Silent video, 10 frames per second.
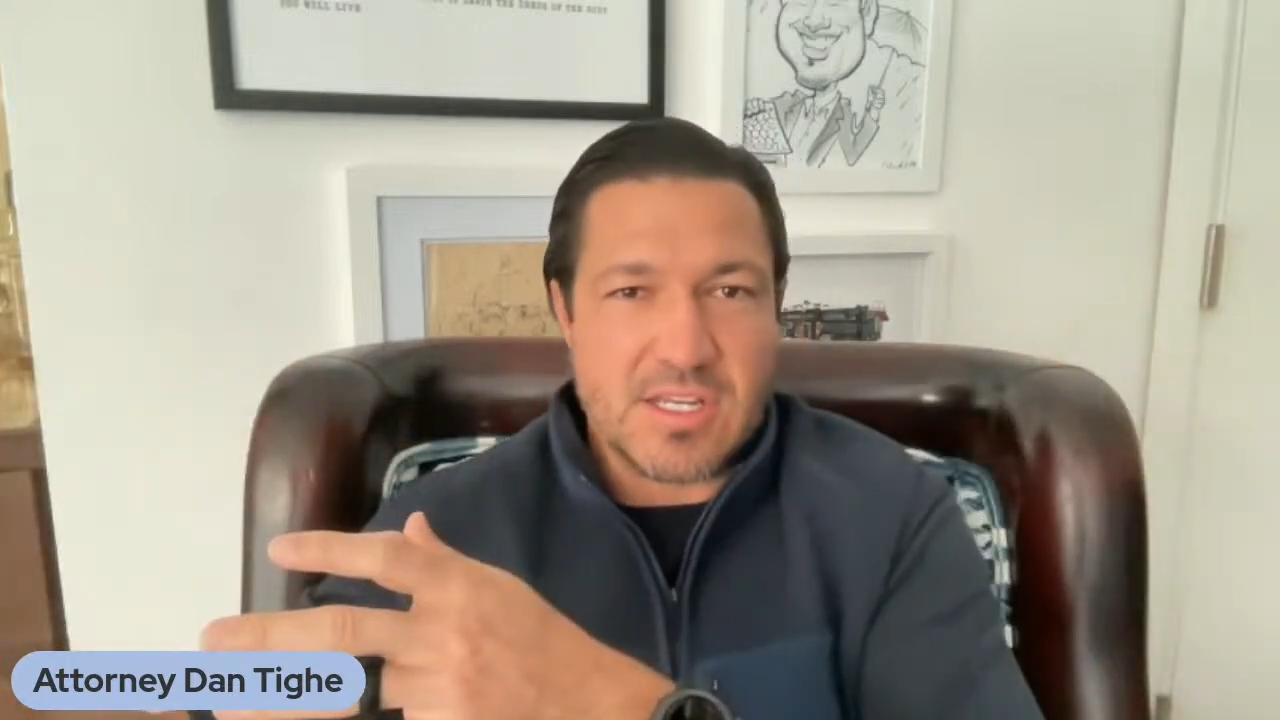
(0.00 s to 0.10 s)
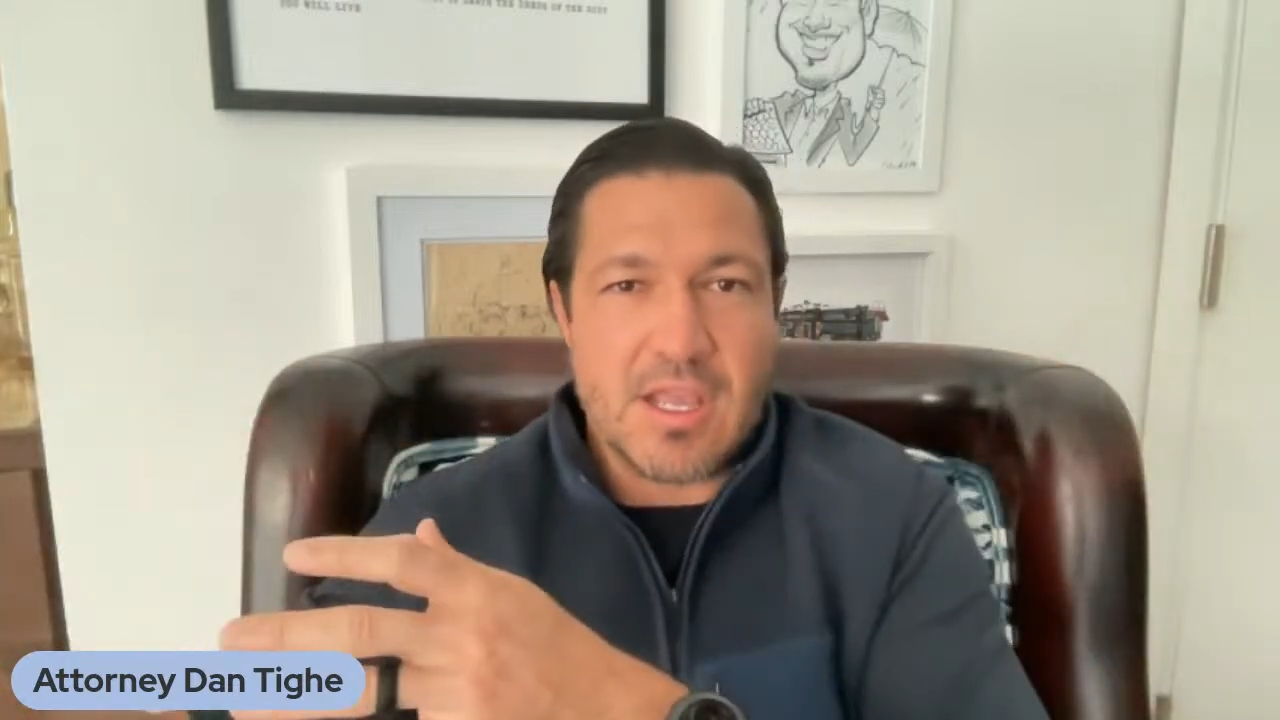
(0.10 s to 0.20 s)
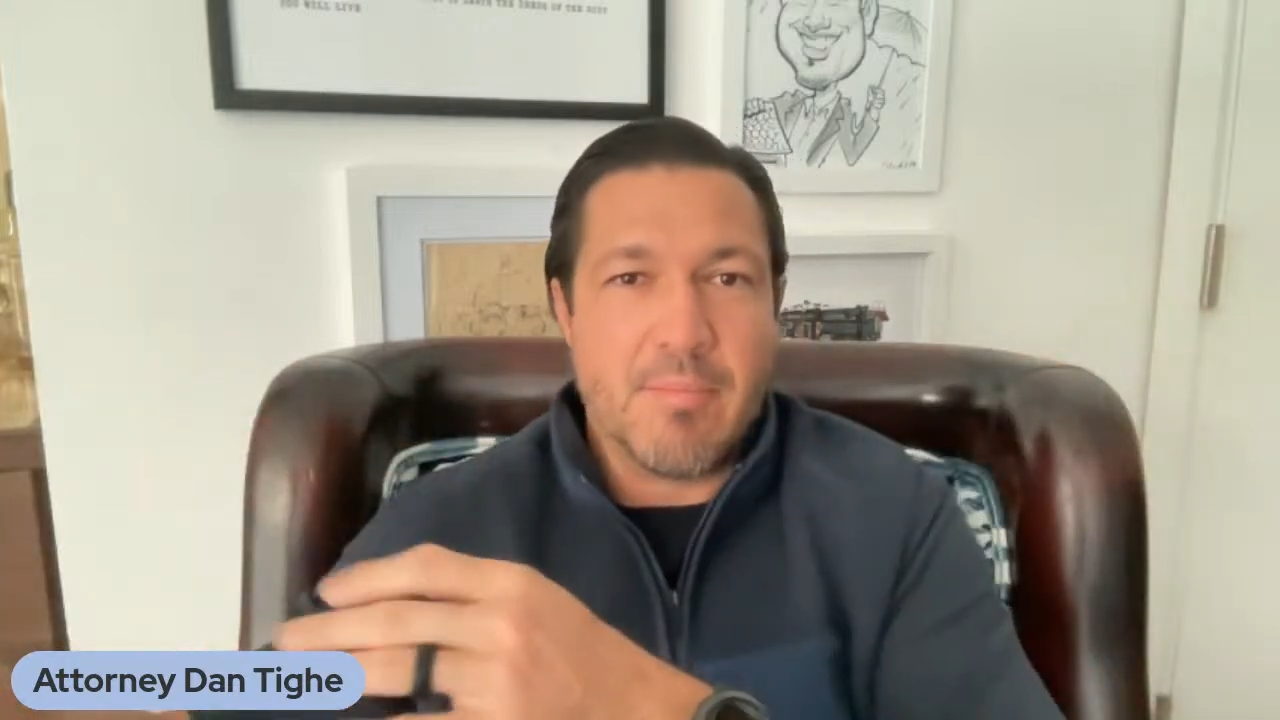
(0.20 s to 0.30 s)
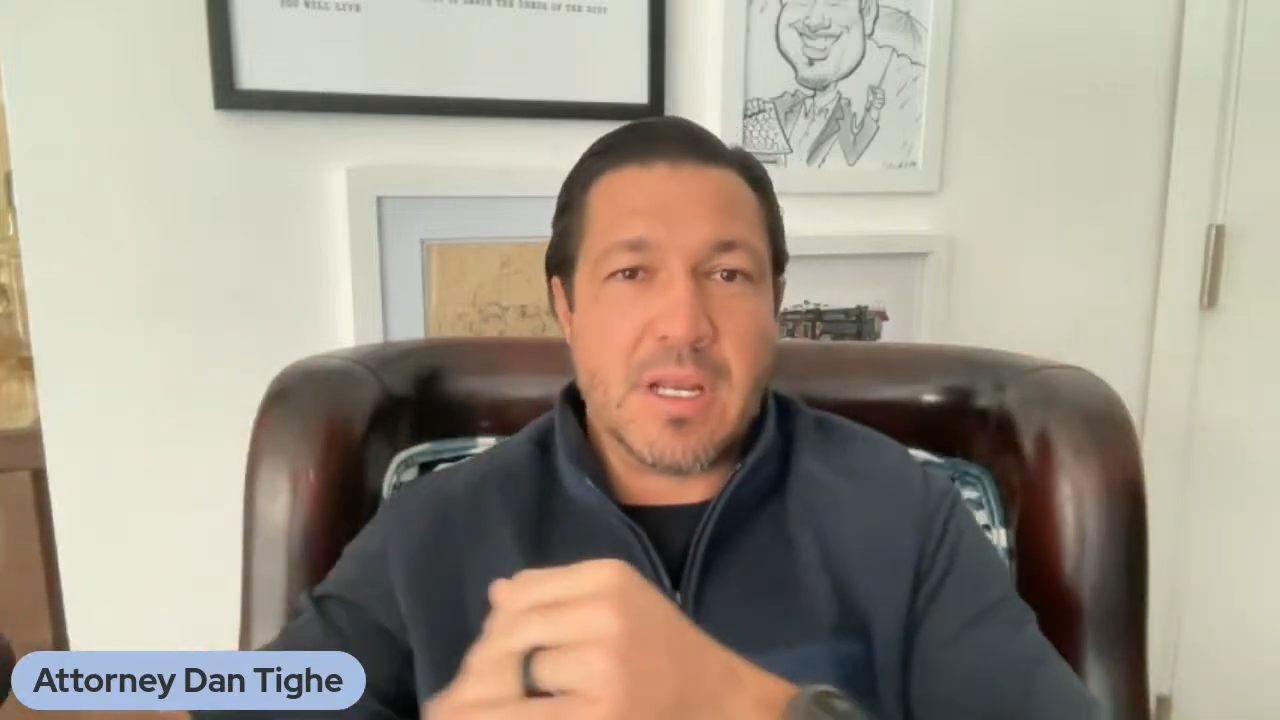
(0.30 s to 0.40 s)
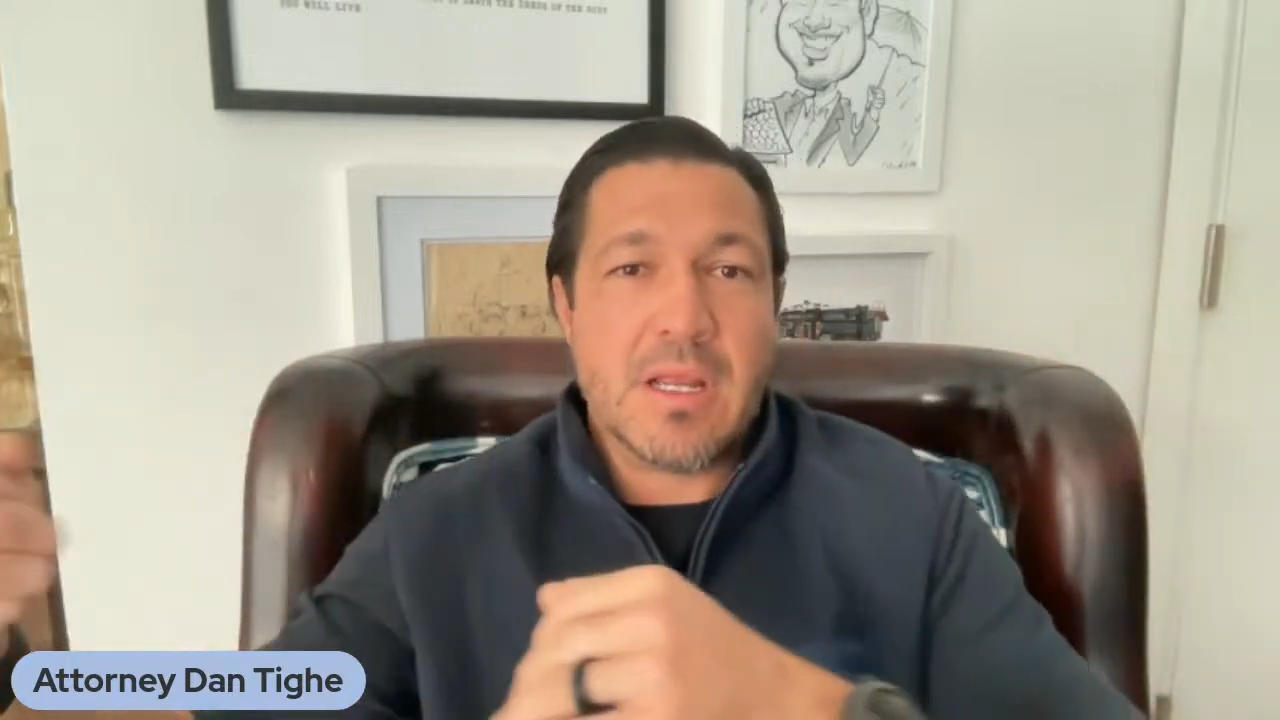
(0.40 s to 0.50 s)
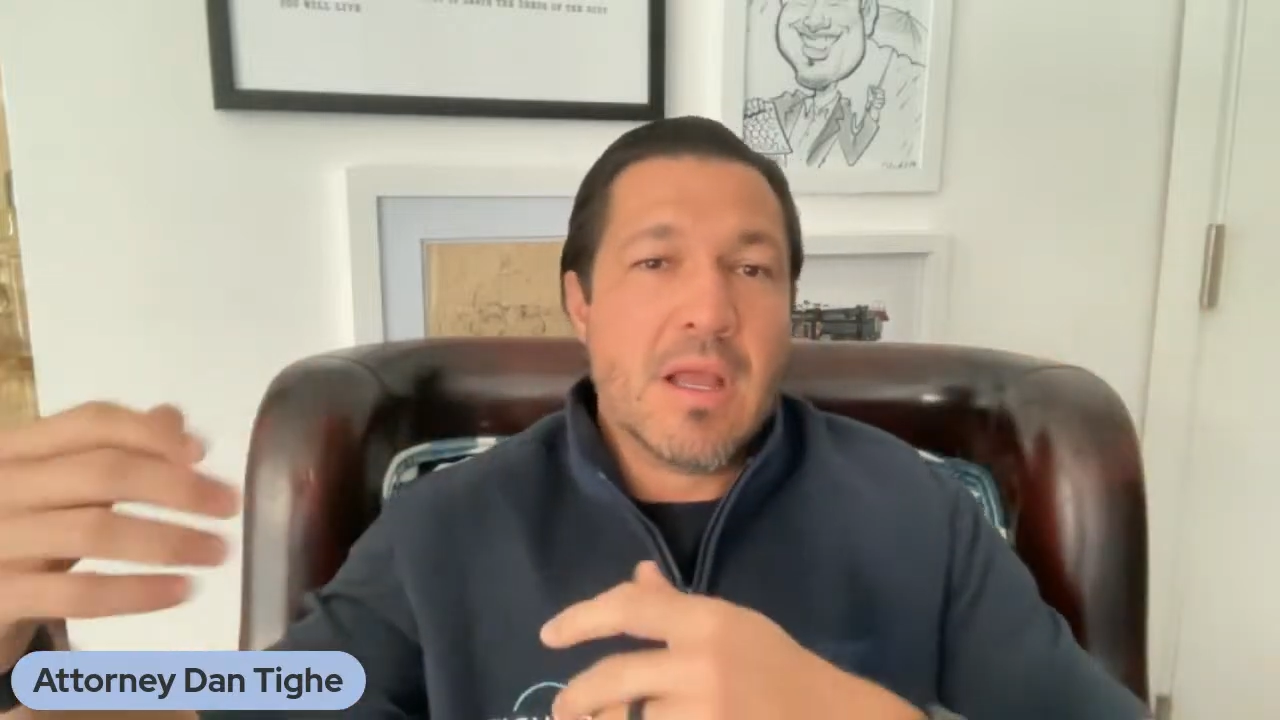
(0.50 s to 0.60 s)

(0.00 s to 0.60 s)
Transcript: company.